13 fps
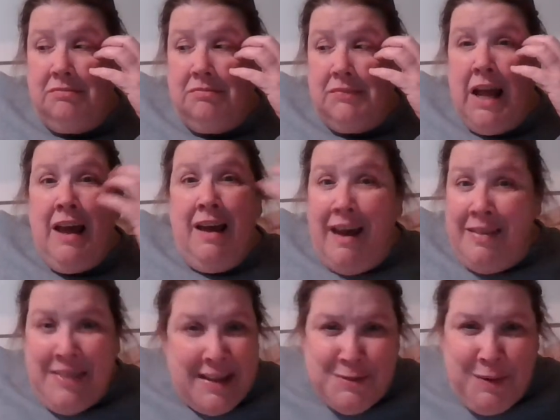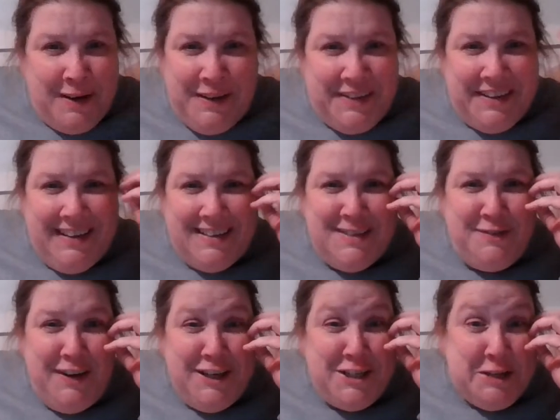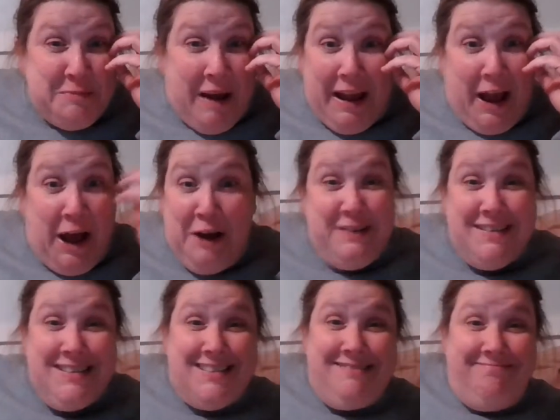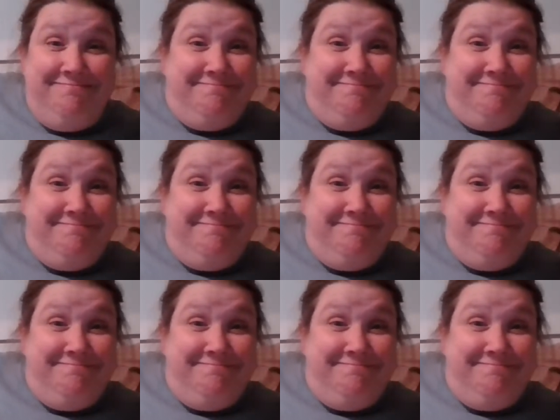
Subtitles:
know. And that's why nothing gets finished in my house.